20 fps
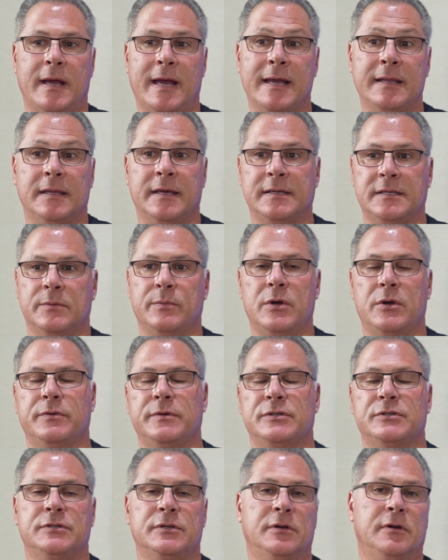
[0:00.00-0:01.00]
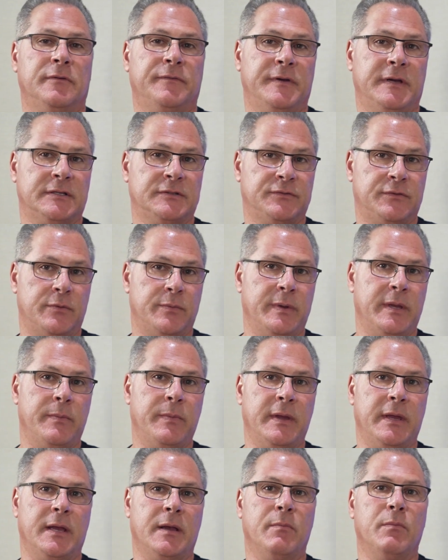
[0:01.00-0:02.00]
I liked about RestorFX for me
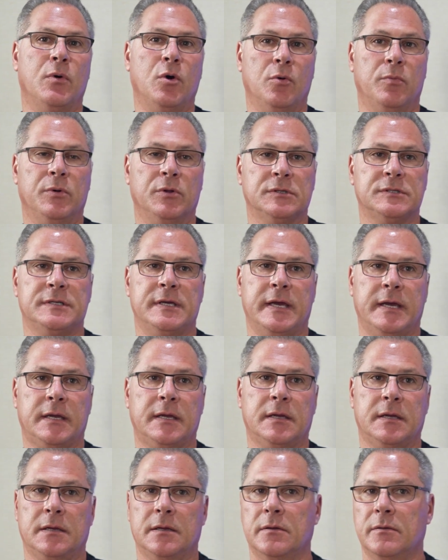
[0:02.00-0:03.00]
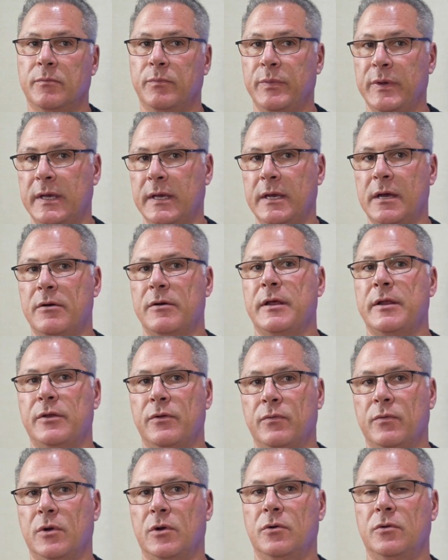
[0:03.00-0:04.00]
being a mobile tech, being out on
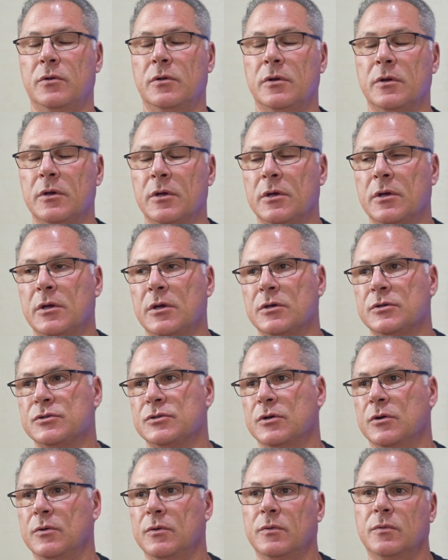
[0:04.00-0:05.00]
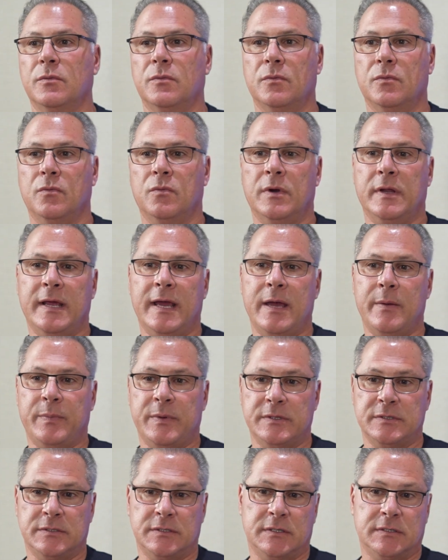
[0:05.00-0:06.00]
the road. So what
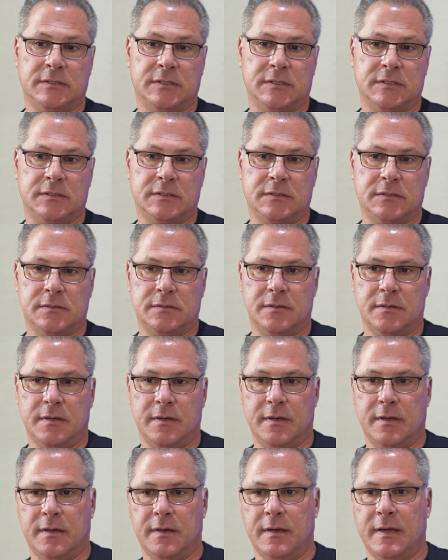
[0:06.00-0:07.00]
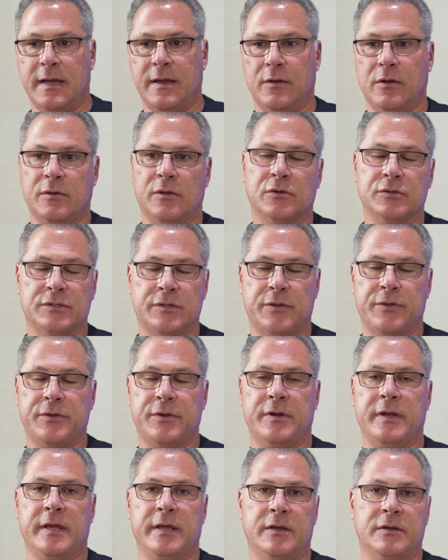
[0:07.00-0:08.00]
happens is at close to
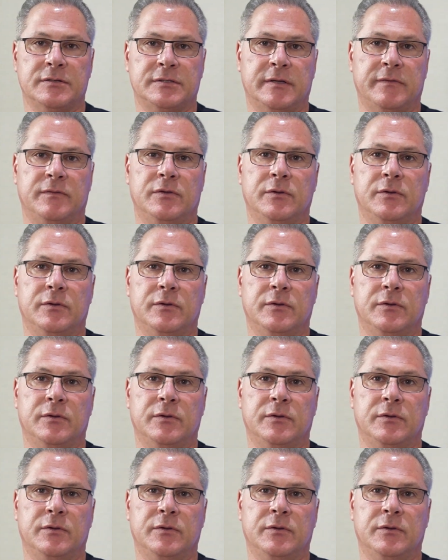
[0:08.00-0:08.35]
30 years of